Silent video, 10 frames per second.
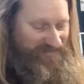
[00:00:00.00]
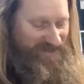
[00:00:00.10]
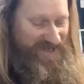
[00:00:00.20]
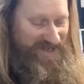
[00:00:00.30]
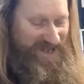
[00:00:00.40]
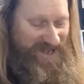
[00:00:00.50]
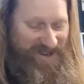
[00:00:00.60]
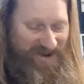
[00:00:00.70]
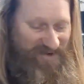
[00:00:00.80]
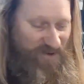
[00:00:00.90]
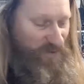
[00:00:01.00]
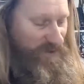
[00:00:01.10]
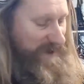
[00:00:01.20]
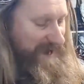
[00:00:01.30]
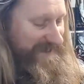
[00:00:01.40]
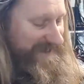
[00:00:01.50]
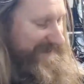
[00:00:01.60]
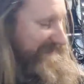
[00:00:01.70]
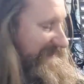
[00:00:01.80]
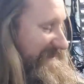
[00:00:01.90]
I think all that matters is
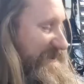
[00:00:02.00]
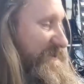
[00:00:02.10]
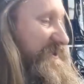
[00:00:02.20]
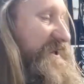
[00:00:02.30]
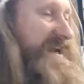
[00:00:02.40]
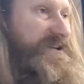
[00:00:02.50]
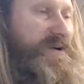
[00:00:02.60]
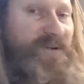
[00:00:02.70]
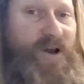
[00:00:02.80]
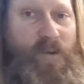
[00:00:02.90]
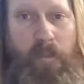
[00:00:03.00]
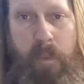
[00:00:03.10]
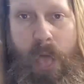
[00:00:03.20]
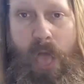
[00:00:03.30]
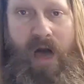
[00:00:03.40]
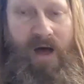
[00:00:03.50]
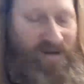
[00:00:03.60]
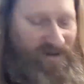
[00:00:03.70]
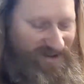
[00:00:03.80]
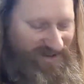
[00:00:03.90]
that as long as the neck don't go
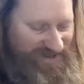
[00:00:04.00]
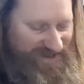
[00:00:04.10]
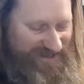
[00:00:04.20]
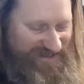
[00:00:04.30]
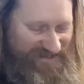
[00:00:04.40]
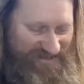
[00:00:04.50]
and